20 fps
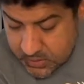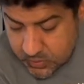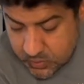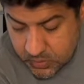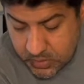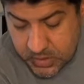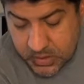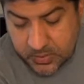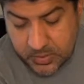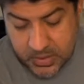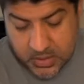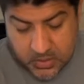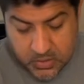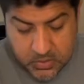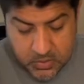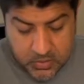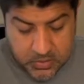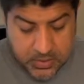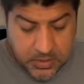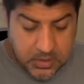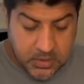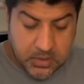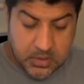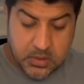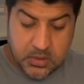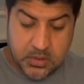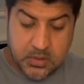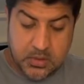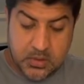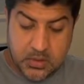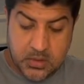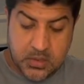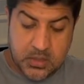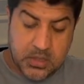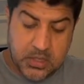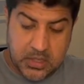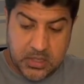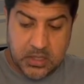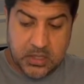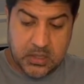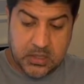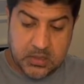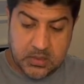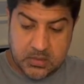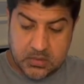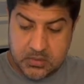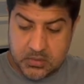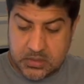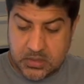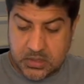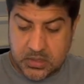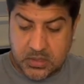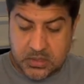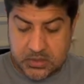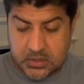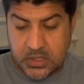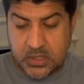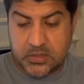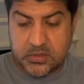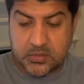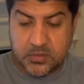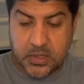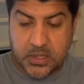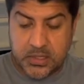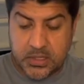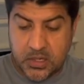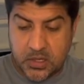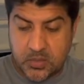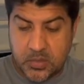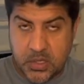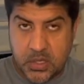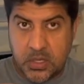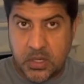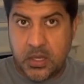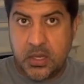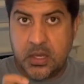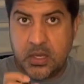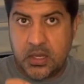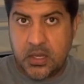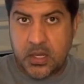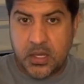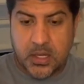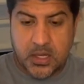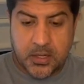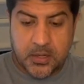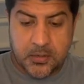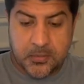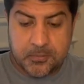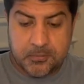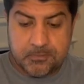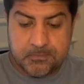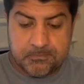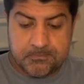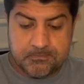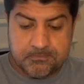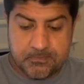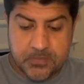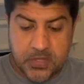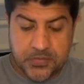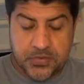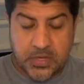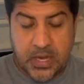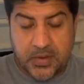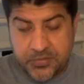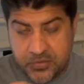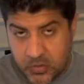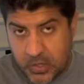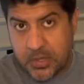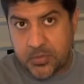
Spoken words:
water bottle and today was body armor. If you haven't tried